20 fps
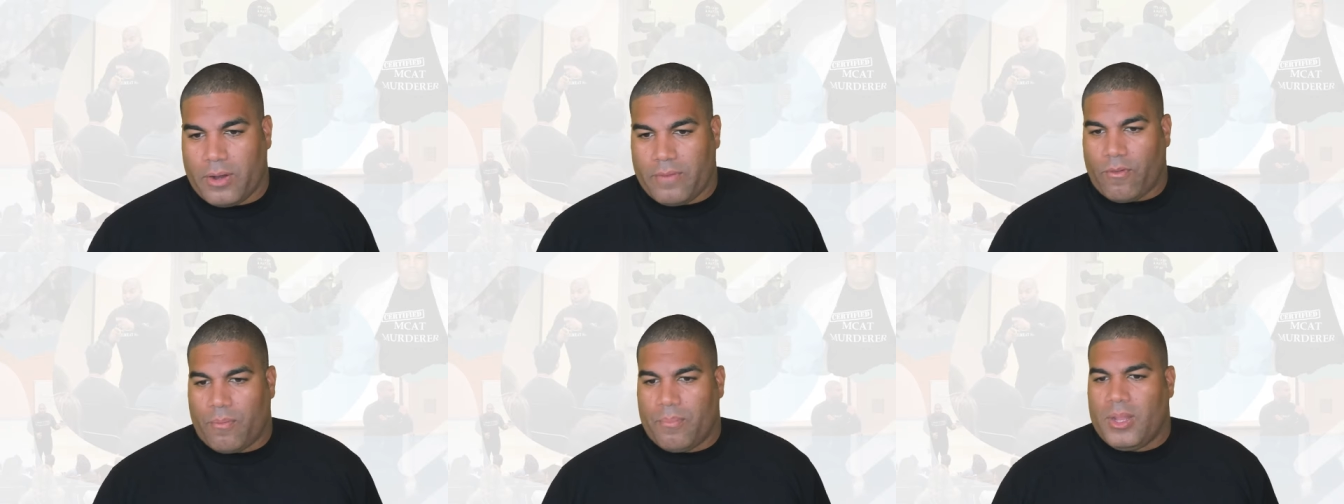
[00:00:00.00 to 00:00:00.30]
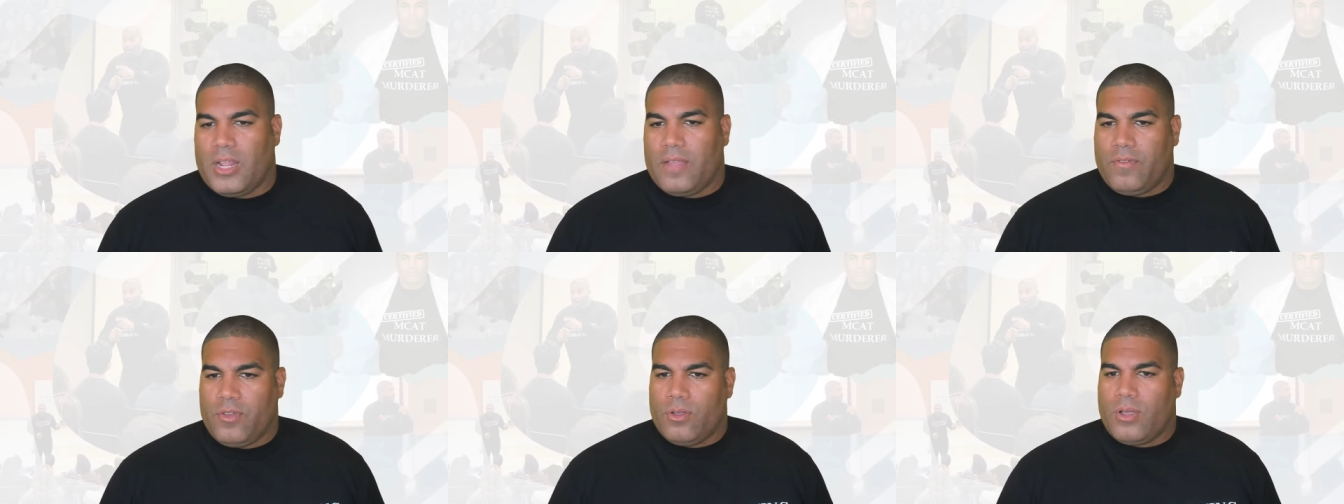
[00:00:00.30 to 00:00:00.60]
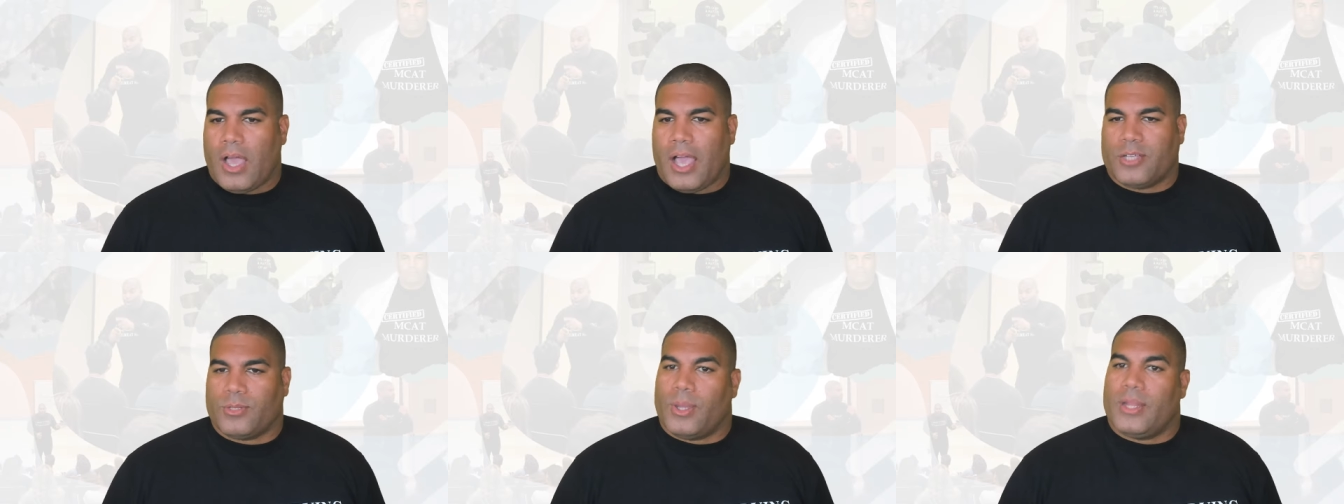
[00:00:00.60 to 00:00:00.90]
And for many of you
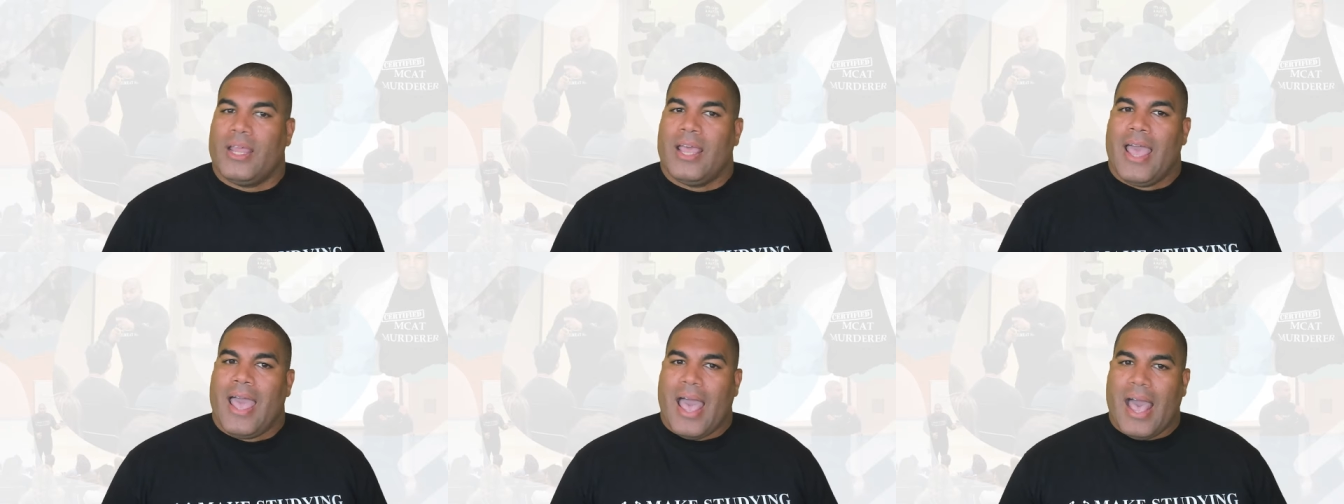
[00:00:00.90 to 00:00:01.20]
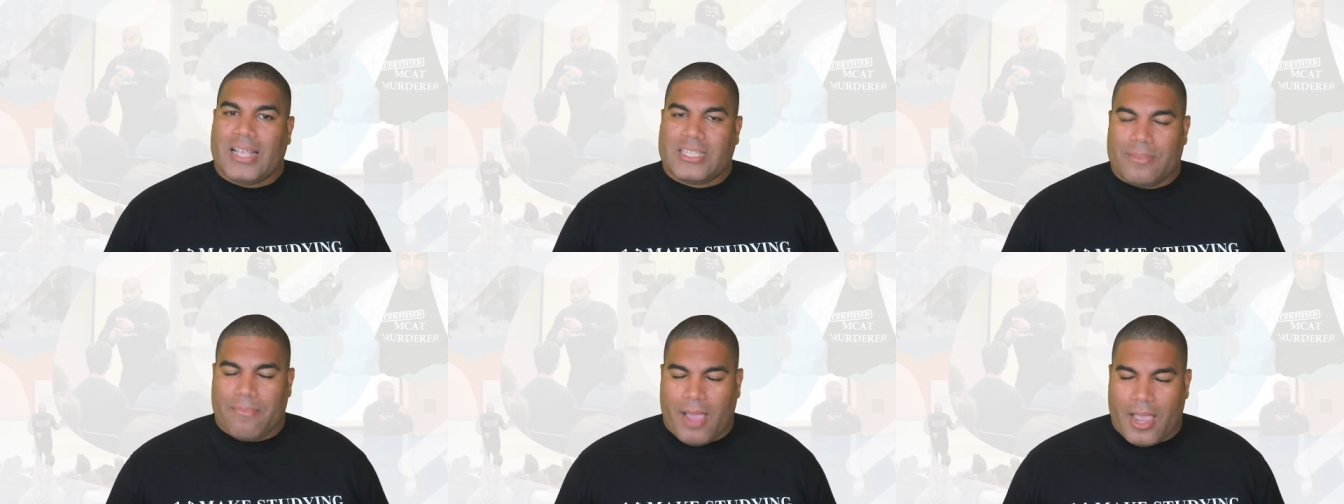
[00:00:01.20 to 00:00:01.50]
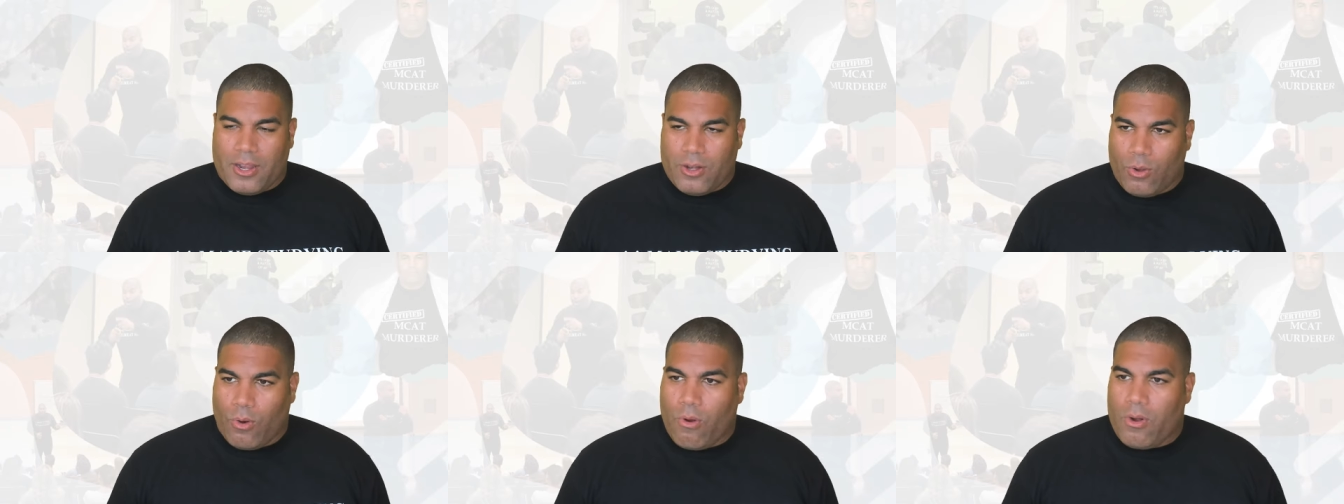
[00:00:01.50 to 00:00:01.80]
guys, right, as a
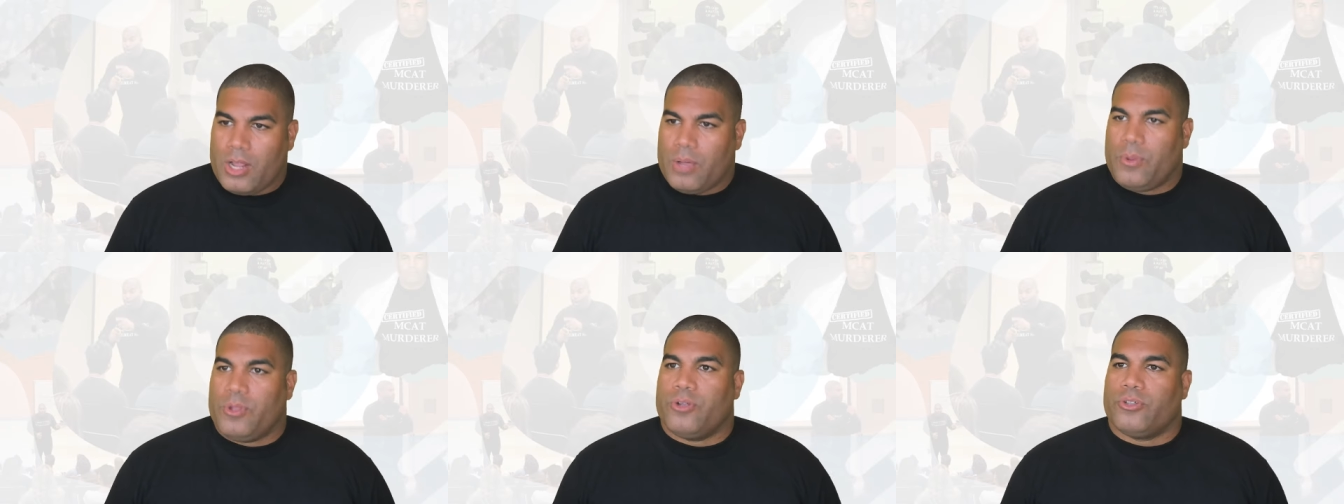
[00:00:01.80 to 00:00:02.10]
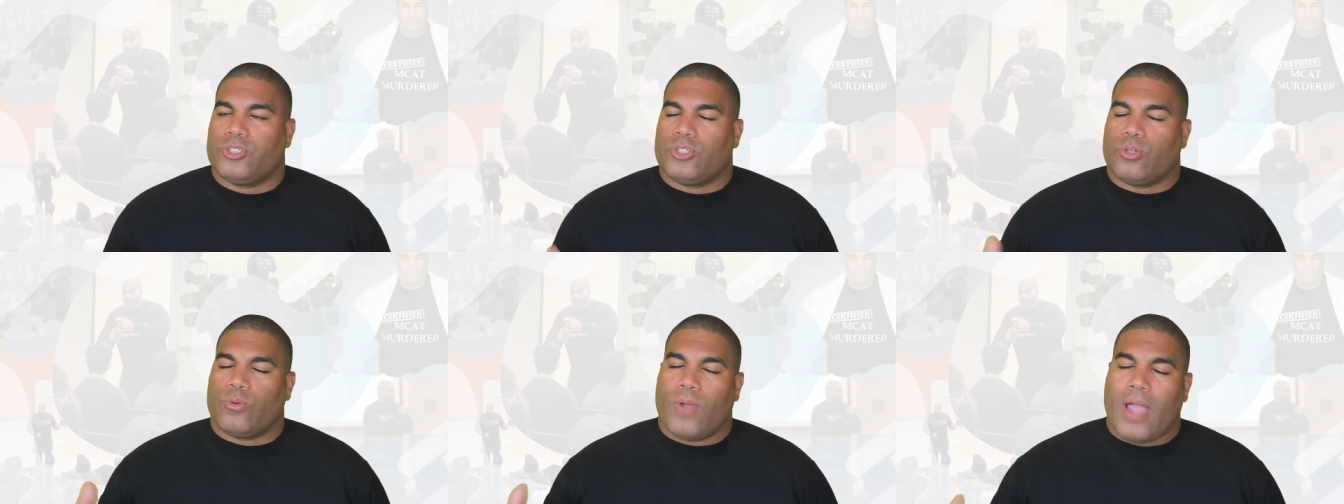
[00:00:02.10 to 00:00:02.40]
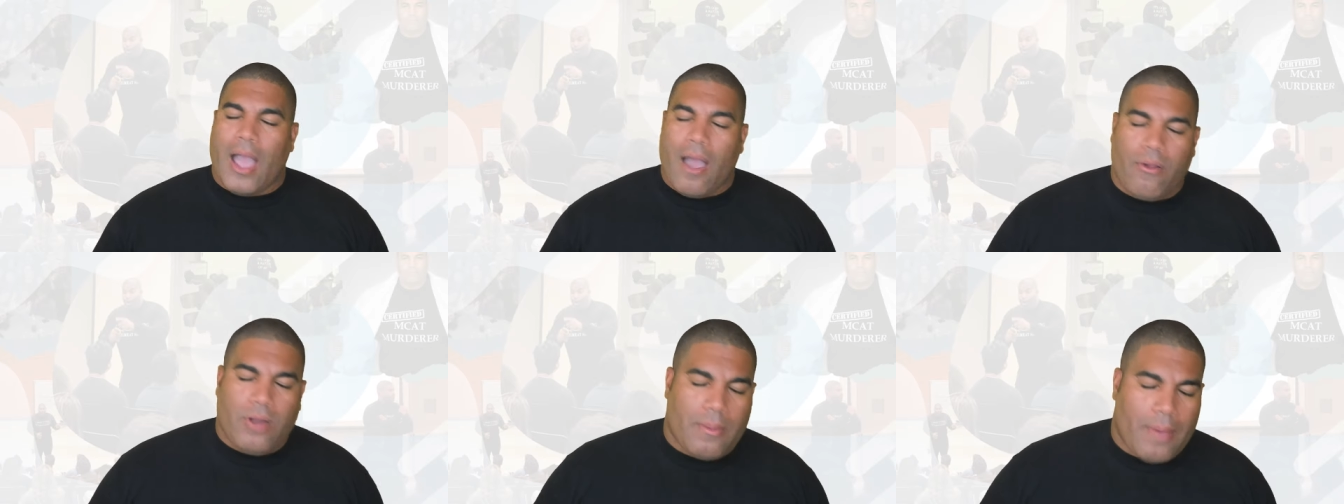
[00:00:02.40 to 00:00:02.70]
minority, when you're
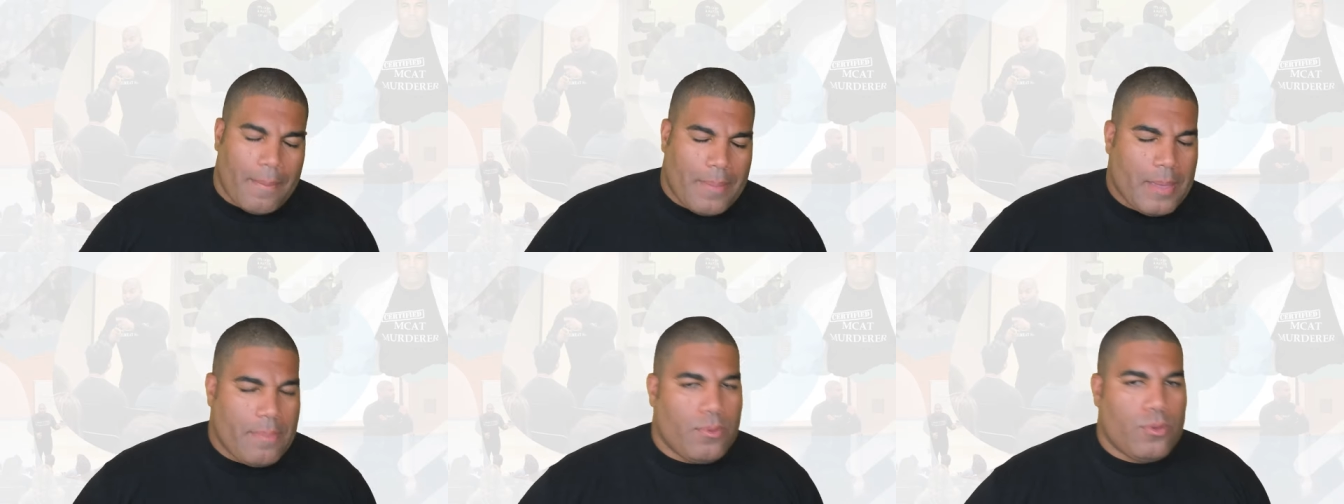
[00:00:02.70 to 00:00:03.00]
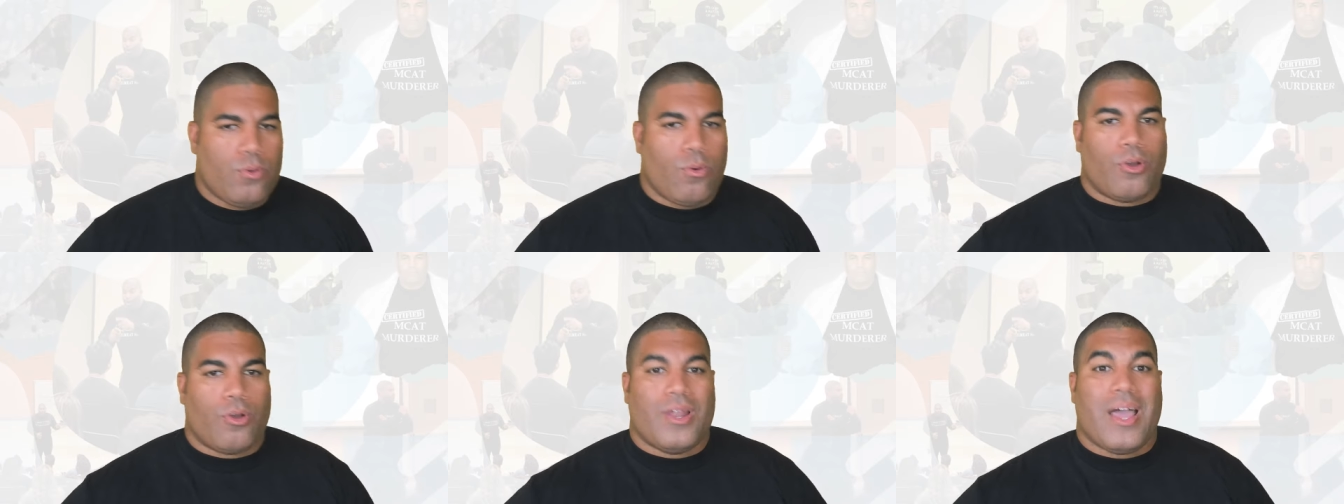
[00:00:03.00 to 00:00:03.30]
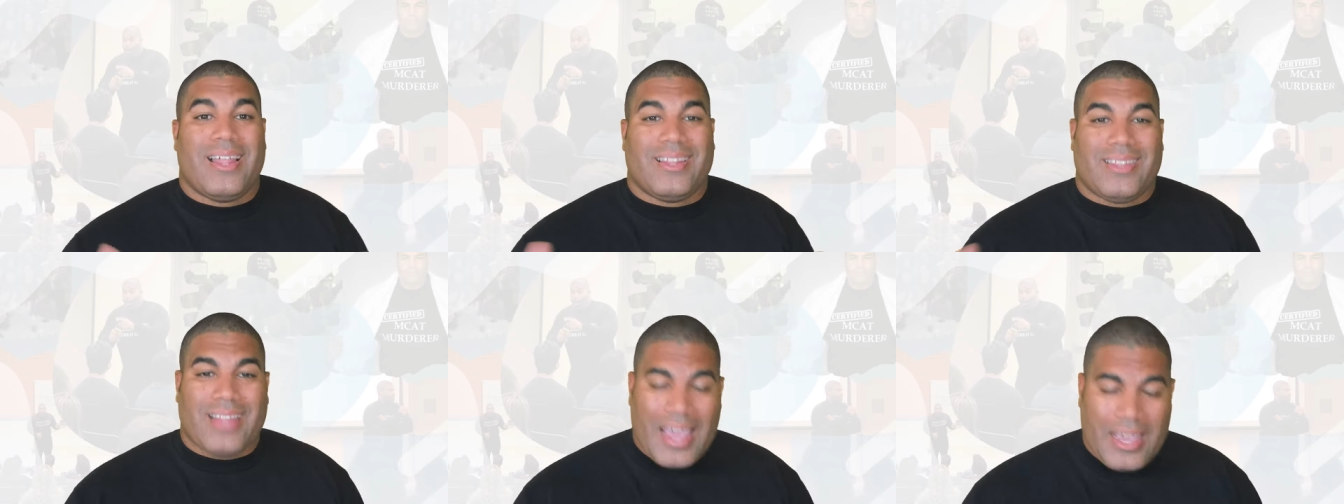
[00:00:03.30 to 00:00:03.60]
surrounded by people who are
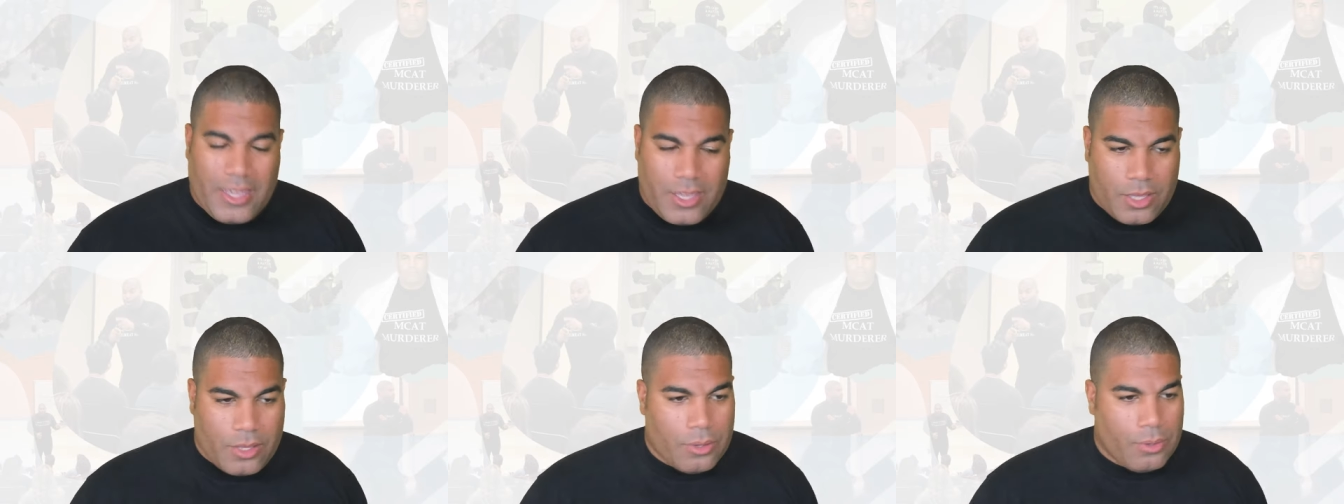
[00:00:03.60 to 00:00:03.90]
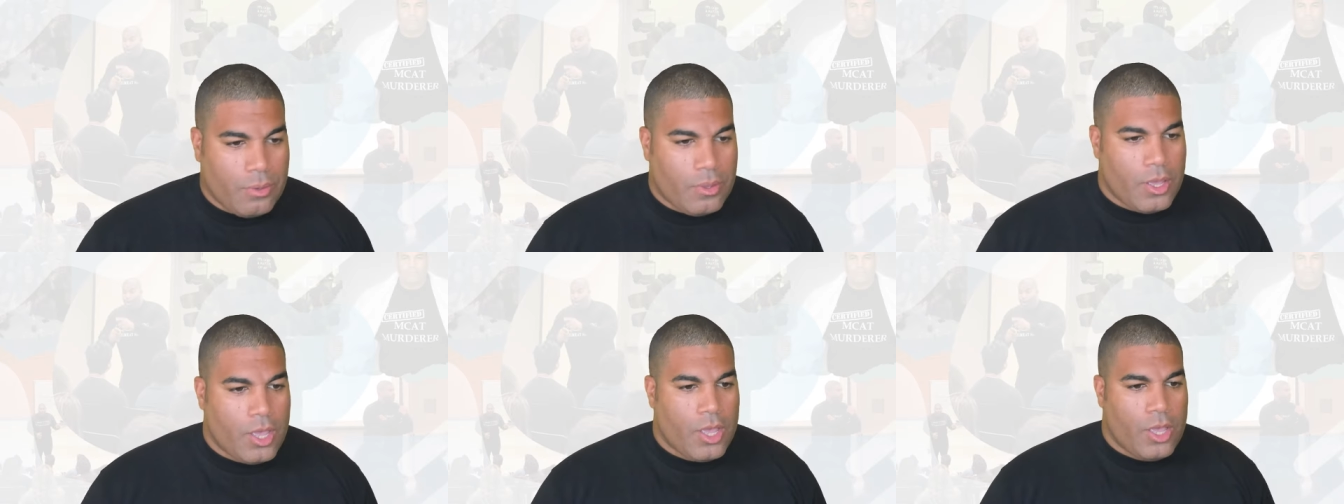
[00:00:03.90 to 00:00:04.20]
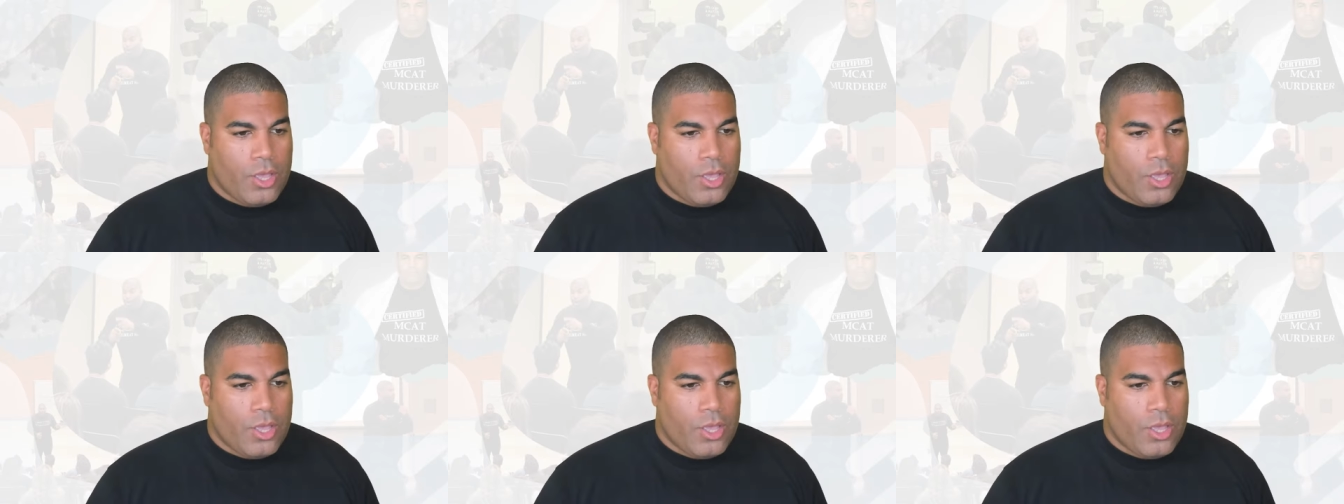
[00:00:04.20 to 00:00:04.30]
not like you,